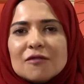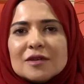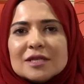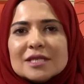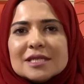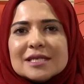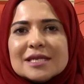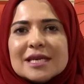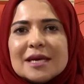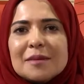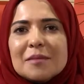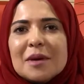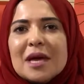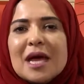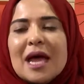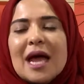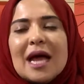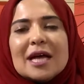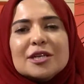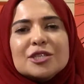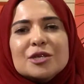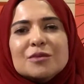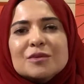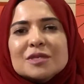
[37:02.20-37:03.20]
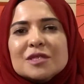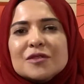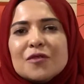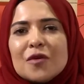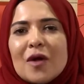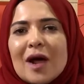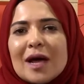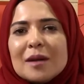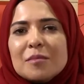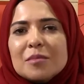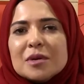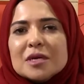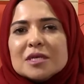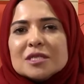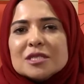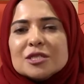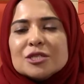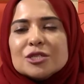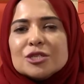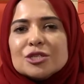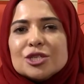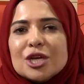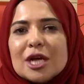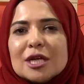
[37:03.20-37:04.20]
esteem. And she was the right person
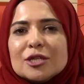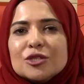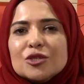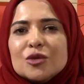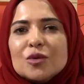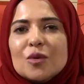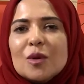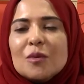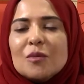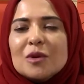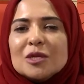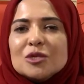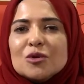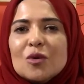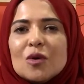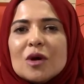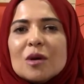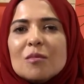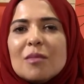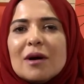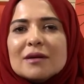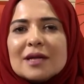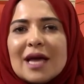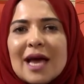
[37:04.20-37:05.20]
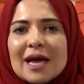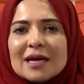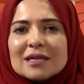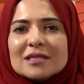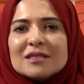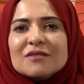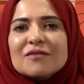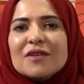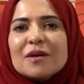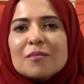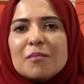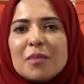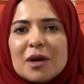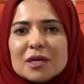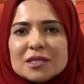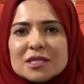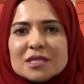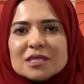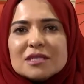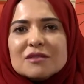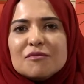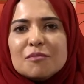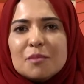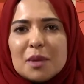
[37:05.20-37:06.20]
to chat to when we talk about active and
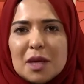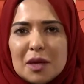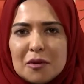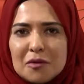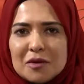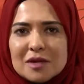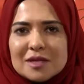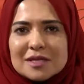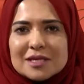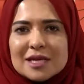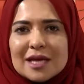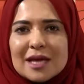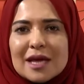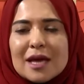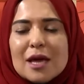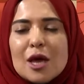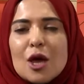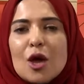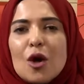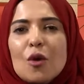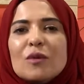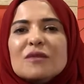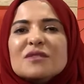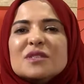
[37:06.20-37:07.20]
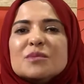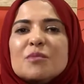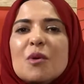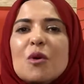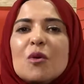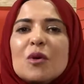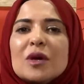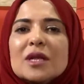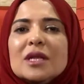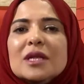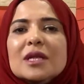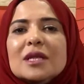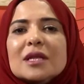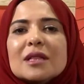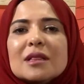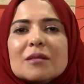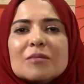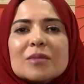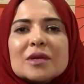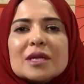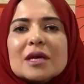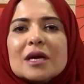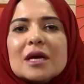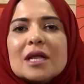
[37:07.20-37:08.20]
positive parenting. We've spoken a little
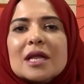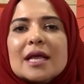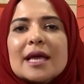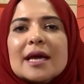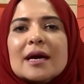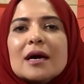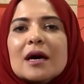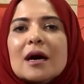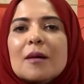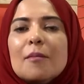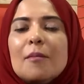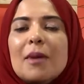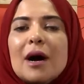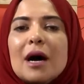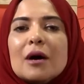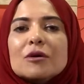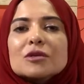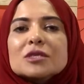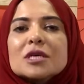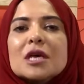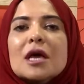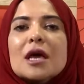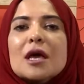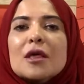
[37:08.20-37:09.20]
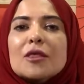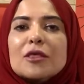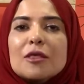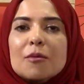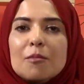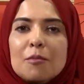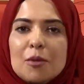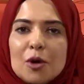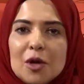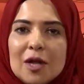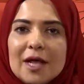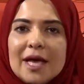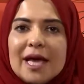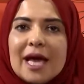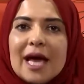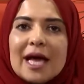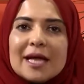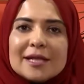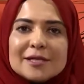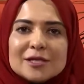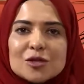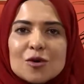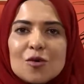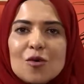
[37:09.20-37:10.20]
bit earlier about the bully
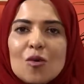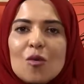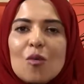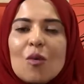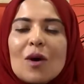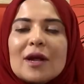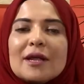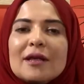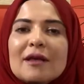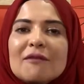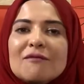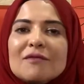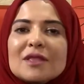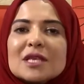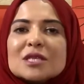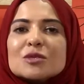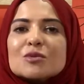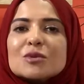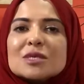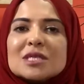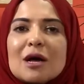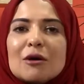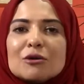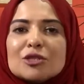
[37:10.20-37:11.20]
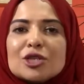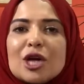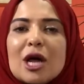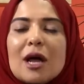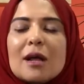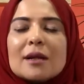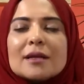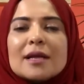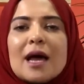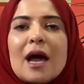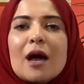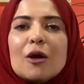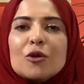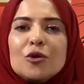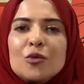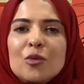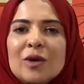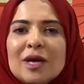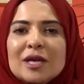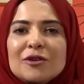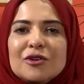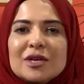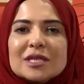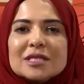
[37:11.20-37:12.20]
at school. What if this was our child? How do we
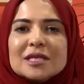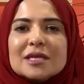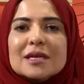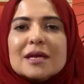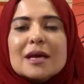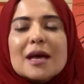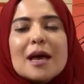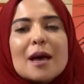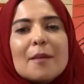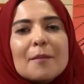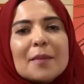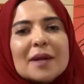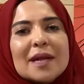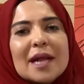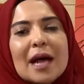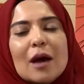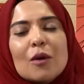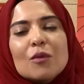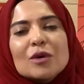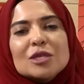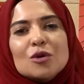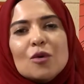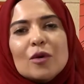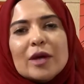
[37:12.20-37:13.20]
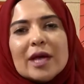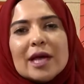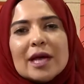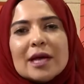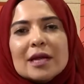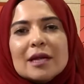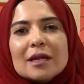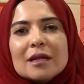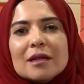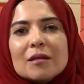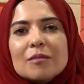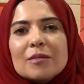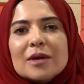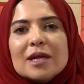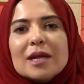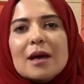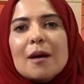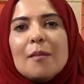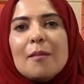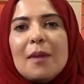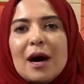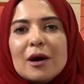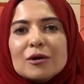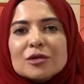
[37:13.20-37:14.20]
address it? But now we're talking a little bit
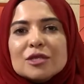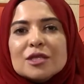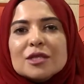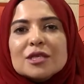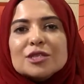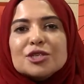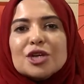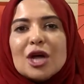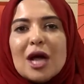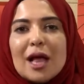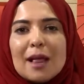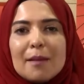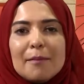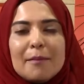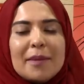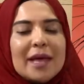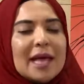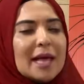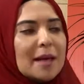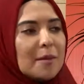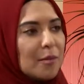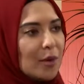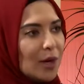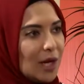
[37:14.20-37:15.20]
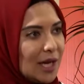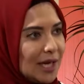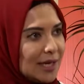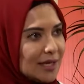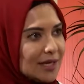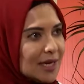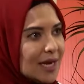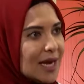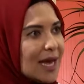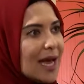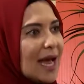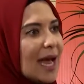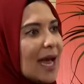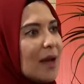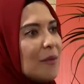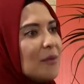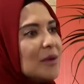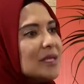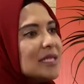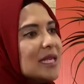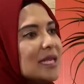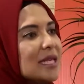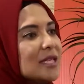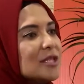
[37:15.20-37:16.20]
about the child being bullied. Mm-hmm. And we
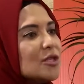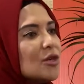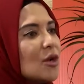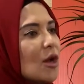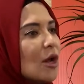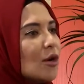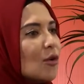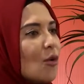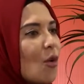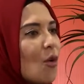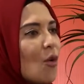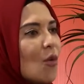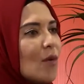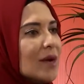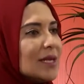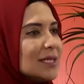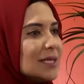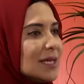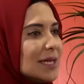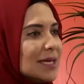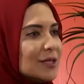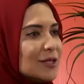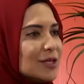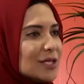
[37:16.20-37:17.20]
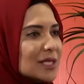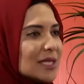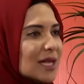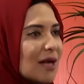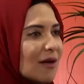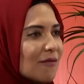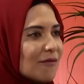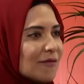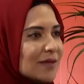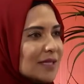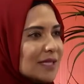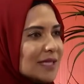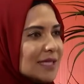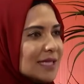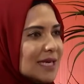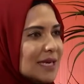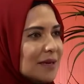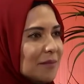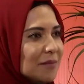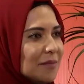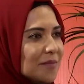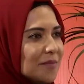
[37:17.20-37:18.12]
said it's not always linked to self esteem.